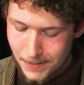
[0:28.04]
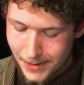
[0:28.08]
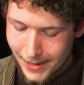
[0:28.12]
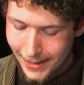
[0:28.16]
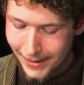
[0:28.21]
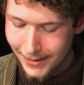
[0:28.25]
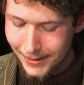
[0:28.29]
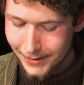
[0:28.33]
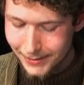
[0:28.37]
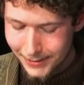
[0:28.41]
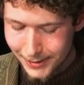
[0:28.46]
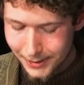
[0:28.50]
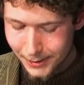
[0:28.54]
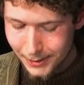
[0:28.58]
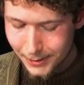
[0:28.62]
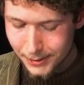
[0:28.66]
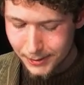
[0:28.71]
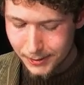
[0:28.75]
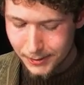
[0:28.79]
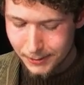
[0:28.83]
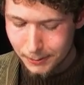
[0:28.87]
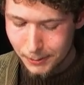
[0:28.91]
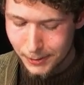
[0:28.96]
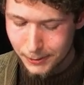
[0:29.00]
and it
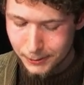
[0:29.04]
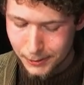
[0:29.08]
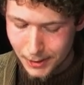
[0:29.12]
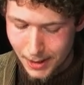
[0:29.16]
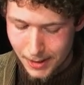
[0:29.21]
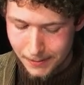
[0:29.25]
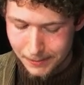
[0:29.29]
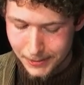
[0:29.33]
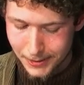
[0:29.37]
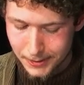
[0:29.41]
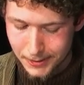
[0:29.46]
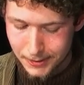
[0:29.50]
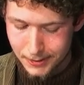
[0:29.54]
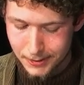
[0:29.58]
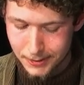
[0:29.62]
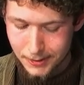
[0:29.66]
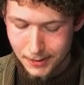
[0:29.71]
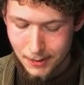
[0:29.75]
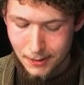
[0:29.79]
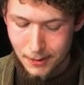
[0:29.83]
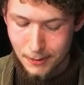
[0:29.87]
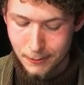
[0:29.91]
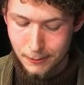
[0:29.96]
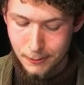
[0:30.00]
deals with
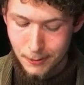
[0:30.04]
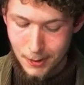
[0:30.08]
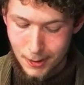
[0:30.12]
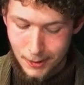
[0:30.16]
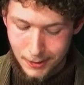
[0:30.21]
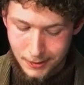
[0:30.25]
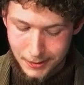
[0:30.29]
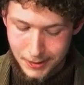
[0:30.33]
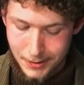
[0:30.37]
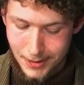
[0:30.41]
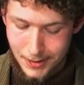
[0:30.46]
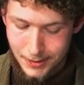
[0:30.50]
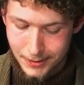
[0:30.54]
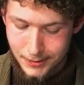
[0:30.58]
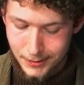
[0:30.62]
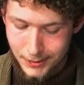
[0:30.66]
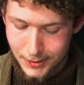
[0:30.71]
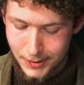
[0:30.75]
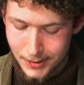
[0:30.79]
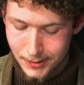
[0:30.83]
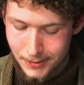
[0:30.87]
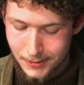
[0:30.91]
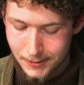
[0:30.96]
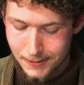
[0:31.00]
topics of
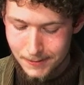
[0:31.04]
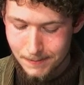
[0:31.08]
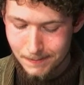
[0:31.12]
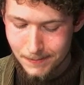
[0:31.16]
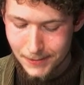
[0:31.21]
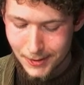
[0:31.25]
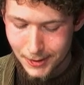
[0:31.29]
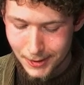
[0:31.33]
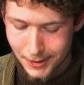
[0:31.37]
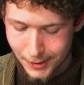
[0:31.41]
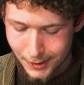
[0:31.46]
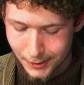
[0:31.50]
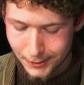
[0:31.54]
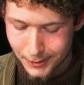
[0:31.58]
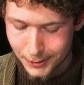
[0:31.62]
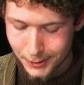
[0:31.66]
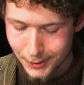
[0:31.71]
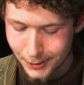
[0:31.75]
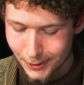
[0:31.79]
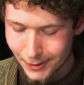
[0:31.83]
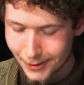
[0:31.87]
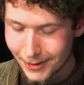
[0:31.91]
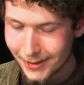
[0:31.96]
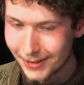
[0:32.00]
archaeology,
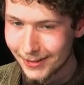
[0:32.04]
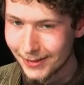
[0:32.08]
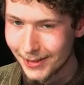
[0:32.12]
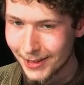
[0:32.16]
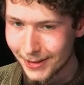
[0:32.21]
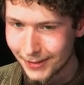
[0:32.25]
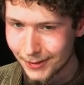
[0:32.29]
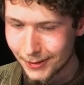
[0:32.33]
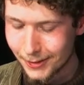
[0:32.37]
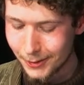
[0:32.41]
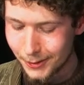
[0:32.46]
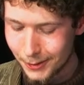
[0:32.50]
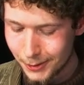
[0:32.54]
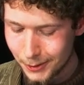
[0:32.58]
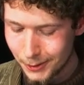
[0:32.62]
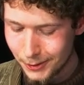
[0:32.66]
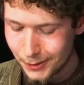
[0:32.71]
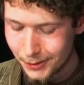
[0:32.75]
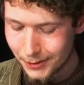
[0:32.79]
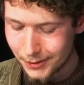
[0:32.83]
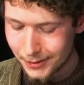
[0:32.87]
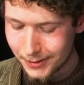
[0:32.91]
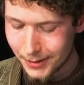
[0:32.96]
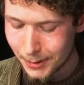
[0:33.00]
culture, the
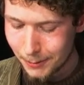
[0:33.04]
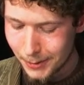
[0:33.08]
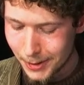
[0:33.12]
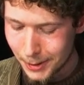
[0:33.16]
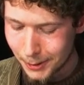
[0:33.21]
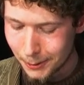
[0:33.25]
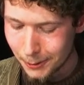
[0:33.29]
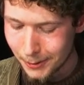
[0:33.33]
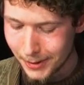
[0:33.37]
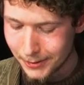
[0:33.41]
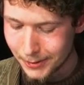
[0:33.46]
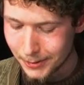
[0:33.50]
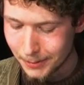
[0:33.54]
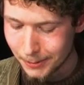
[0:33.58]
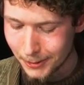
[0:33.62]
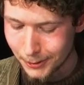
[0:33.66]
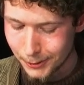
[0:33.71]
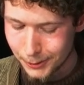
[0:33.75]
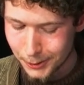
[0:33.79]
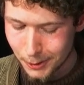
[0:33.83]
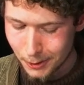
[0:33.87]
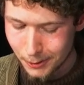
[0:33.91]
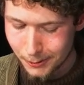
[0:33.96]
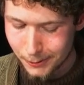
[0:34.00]
institutions that we create to
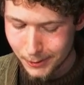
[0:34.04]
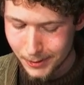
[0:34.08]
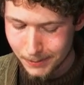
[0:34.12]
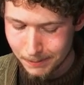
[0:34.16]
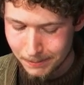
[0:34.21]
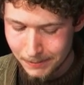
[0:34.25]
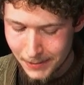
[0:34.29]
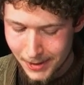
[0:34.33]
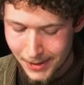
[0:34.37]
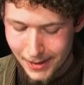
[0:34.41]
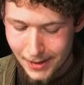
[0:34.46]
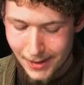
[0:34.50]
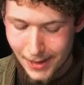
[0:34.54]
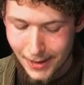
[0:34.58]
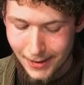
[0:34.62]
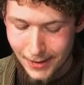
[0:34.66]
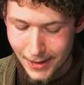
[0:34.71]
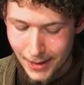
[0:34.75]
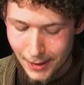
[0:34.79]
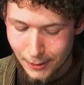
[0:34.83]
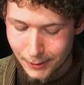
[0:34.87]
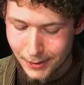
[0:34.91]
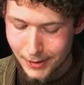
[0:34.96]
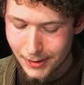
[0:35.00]
preserve them, and
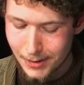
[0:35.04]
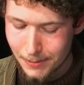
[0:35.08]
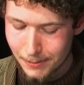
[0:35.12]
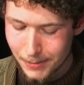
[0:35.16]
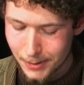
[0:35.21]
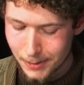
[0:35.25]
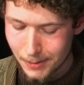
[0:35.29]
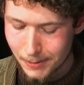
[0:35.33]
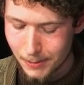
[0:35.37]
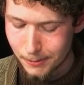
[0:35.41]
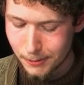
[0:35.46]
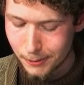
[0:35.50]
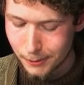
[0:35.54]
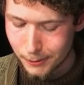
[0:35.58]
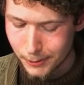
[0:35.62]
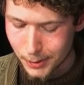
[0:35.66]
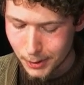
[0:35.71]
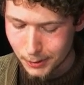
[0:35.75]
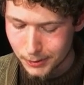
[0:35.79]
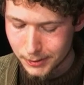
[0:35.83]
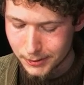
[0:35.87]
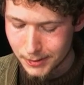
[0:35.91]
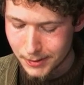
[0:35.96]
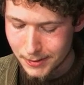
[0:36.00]
how they can become
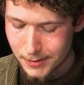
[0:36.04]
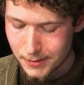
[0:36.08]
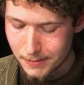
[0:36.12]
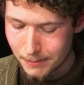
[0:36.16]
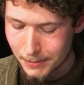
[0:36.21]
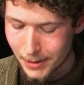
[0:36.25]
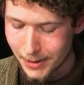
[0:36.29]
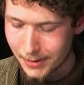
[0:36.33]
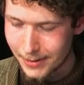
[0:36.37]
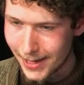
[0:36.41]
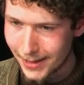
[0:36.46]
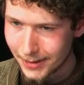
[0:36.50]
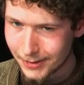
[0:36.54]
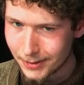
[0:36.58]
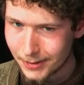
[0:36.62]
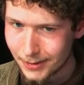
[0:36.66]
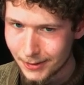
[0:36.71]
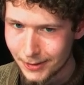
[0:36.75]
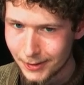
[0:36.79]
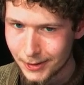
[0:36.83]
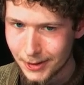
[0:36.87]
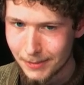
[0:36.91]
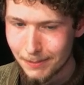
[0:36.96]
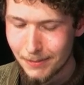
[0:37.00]
perverted by
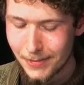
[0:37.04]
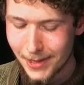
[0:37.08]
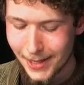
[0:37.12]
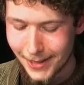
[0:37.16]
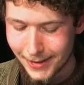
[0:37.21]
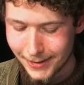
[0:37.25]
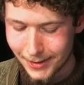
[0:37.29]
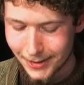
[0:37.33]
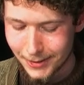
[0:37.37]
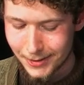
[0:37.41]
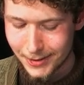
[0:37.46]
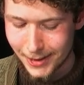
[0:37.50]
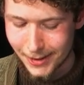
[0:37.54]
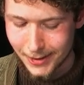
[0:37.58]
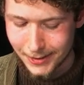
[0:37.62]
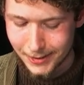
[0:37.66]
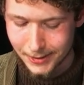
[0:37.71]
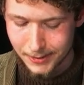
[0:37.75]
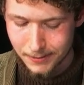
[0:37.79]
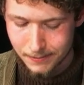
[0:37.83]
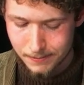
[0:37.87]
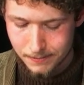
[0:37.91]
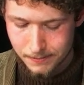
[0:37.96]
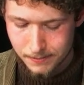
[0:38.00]
nationalism and the state.